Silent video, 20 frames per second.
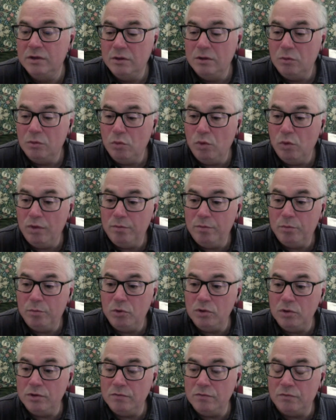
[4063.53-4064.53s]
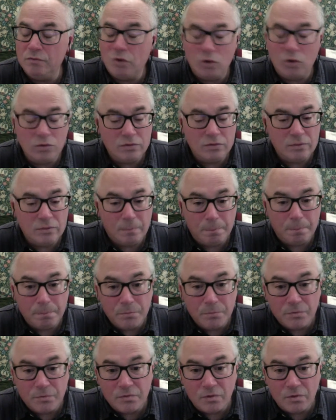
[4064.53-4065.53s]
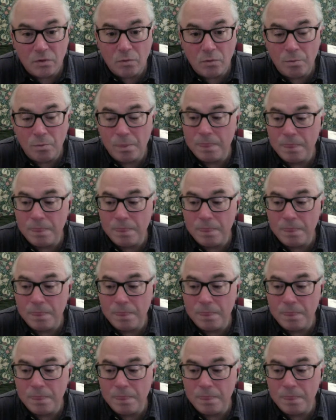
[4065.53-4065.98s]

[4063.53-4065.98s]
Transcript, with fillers: with Bullion Vault. So